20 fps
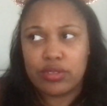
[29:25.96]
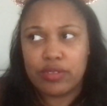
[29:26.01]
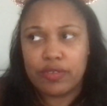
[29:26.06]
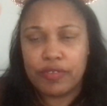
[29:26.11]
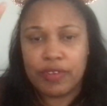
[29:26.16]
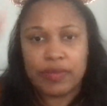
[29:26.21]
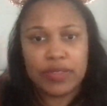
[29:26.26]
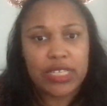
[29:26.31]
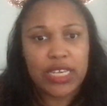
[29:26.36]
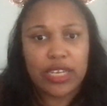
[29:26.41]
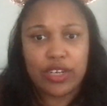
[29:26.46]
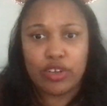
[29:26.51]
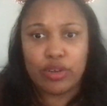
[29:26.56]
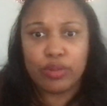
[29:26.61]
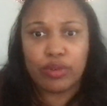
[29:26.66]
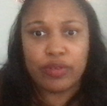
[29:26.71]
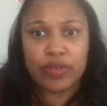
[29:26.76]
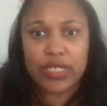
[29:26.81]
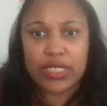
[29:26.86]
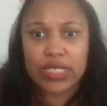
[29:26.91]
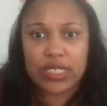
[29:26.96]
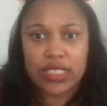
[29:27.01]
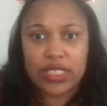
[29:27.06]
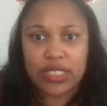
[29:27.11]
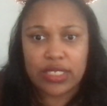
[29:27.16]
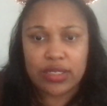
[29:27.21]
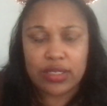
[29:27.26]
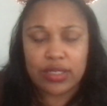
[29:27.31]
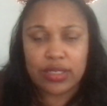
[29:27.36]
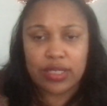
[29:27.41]
15 new
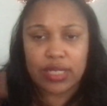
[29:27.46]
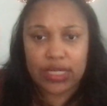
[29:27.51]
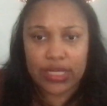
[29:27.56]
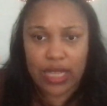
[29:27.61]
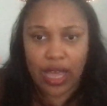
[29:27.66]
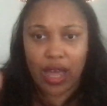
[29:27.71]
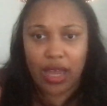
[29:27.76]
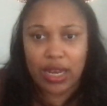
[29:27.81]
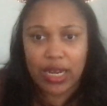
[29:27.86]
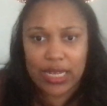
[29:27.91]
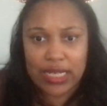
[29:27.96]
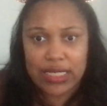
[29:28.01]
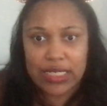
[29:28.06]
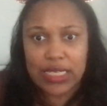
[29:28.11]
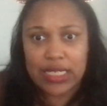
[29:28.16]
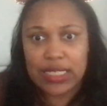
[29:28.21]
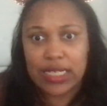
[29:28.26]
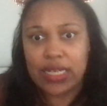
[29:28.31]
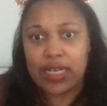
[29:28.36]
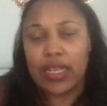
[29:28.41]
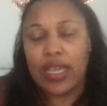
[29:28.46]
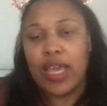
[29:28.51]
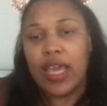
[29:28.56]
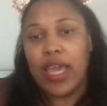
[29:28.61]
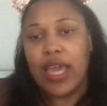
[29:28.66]
movies this holiday season,